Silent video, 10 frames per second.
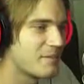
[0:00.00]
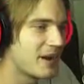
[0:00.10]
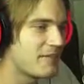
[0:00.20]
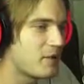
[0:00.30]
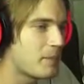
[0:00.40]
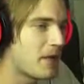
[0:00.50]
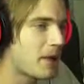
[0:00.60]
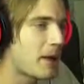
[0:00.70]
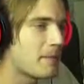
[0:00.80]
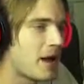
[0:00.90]
American
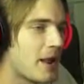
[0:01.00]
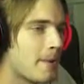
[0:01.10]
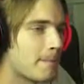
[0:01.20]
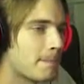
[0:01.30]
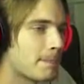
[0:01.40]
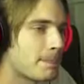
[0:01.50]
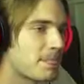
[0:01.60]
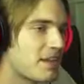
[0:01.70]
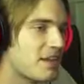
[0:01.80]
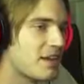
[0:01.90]
football, come on.
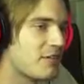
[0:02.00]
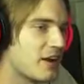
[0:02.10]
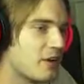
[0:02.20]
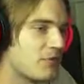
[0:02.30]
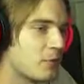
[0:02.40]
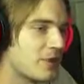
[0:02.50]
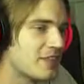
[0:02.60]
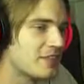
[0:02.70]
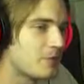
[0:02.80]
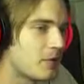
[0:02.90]
If I if we
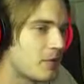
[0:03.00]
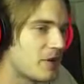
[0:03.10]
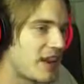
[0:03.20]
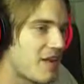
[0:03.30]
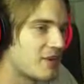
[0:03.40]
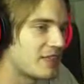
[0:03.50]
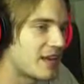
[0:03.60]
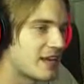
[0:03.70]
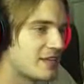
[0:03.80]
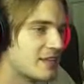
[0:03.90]
win this one, we win
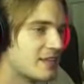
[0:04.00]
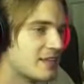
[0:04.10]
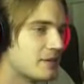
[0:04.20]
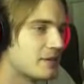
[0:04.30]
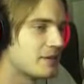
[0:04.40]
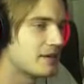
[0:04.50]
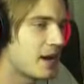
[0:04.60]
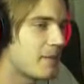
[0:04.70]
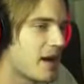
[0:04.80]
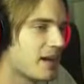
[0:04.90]
everything.
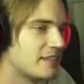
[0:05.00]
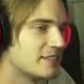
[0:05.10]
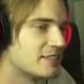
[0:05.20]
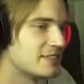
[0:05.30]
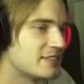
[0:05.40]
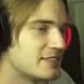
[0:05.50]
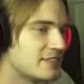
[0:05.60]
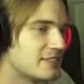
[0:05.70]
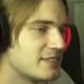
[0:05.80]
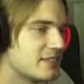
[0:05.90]
Come on.
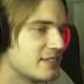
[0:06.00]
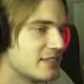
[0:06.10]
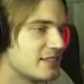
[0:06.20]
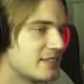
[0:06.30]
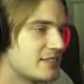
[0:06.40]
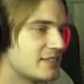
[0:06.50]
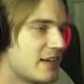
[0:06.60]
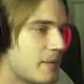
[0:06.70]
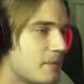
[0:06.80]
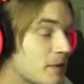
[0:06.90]

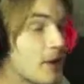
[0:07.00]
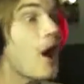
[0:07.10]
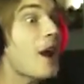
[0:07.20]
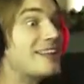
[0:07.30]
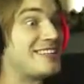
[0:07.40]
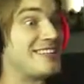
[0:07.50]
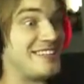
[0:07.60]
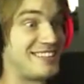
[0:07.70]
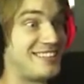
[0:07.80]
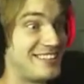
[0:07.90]
Just gotta oh.
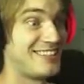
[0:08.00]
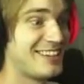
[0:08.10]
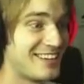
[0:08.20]
Yes!